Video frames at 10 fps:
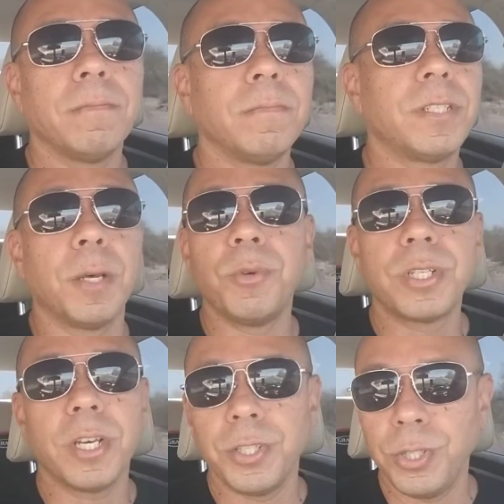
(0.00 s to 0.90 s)
some will
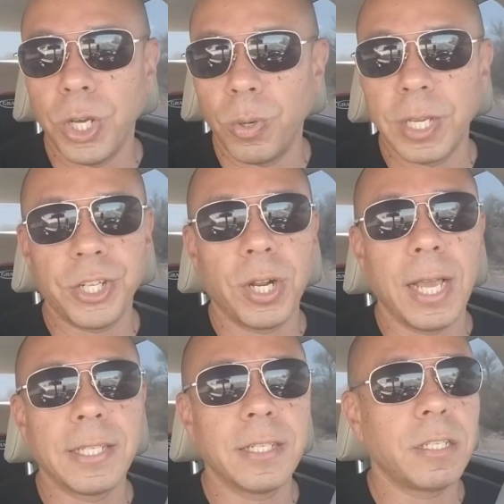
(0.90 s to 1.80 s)
tell you don't get your
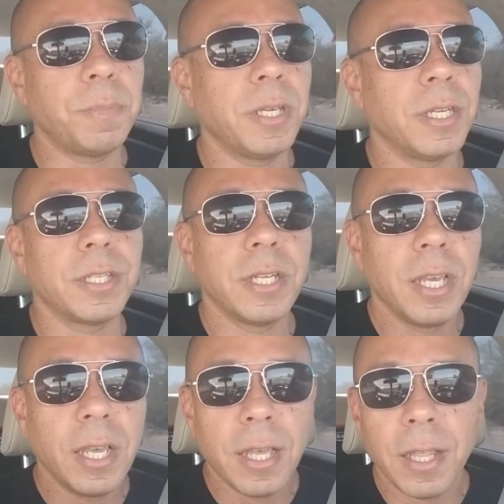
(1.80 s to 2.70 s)
license because
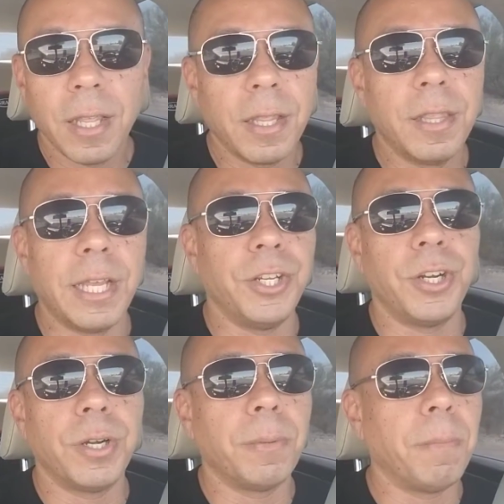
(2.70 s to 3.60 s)
then
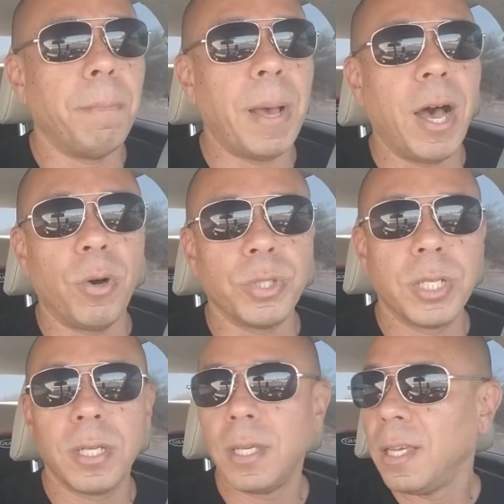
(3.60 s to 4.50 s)
you're bound
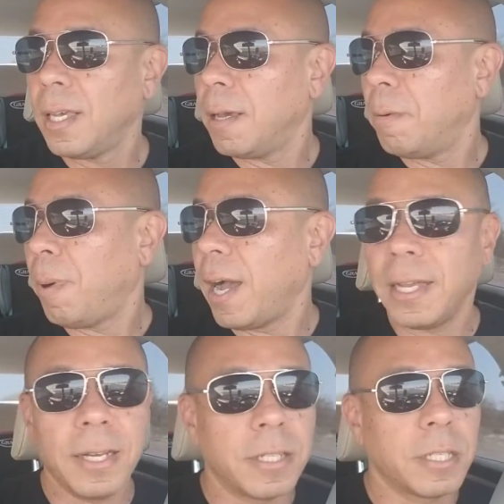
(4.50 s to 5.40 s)
by
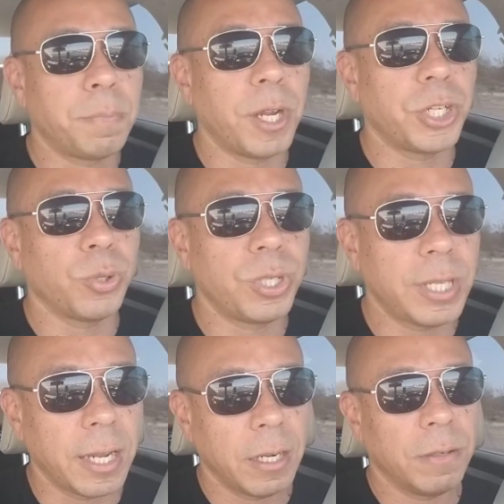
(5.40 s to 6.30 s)
a special
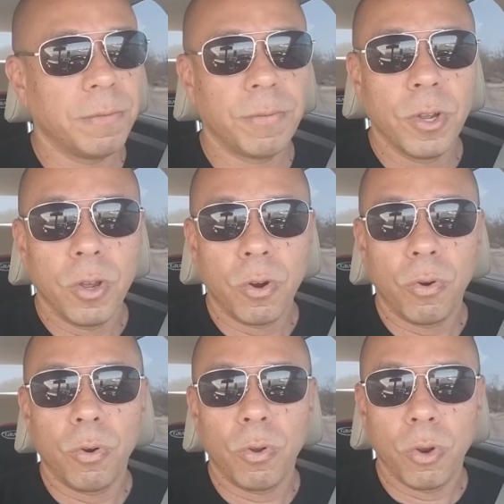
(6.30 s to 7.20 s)
set of
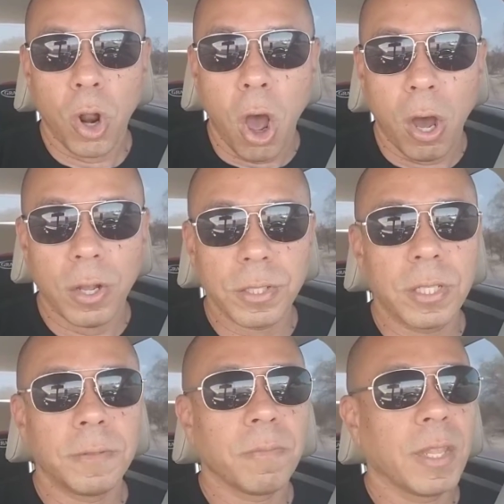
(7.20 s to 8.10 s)

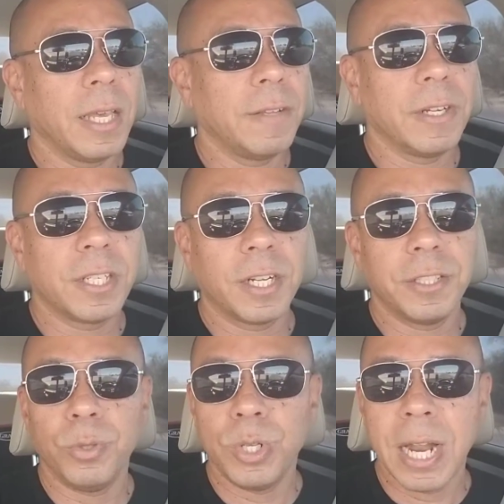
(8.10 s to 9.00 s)
laws. And if they're
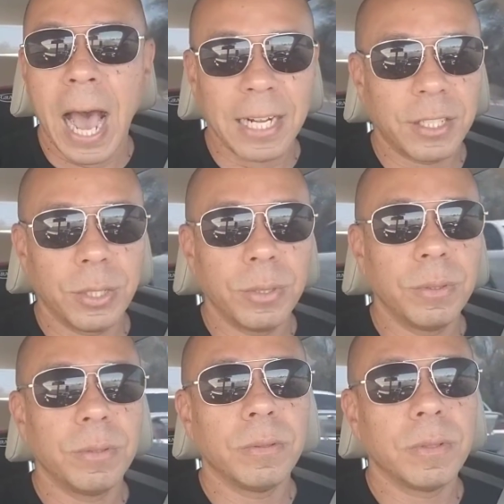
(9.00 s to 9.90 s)
telling you not
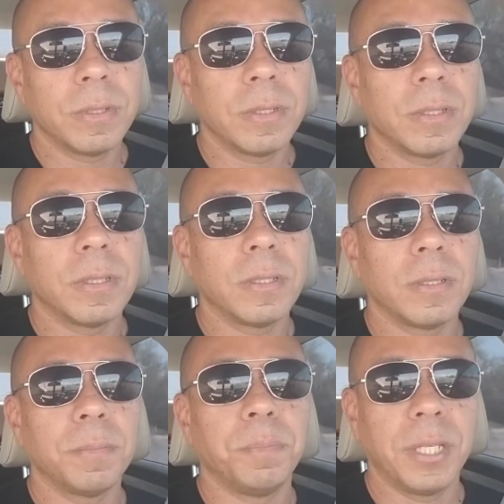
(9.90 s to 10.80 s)
to
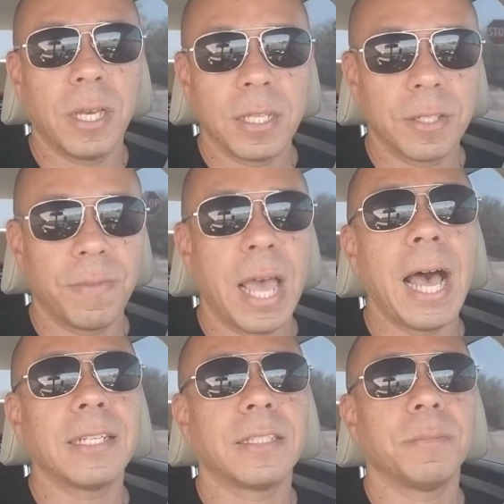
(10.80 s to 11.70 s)
because of
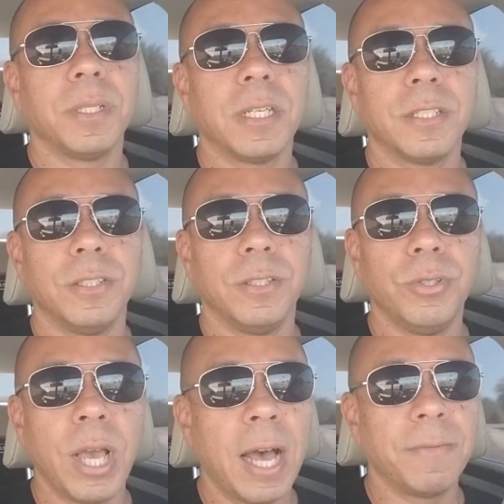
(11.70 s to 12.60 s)
that, because
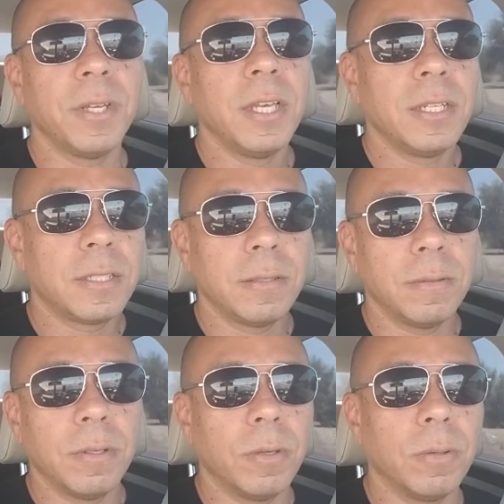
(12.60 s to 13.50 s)
you have
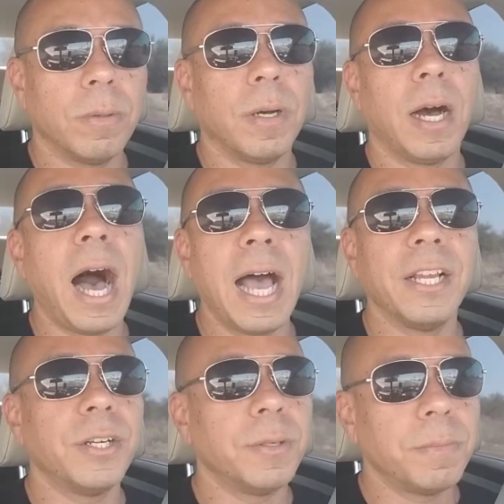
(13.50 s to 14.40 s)
a
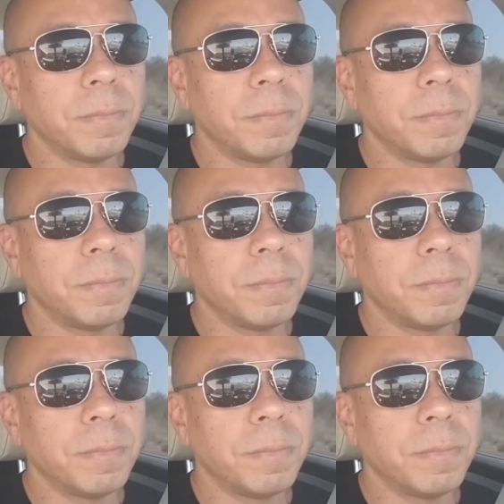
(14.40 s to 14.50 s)
higher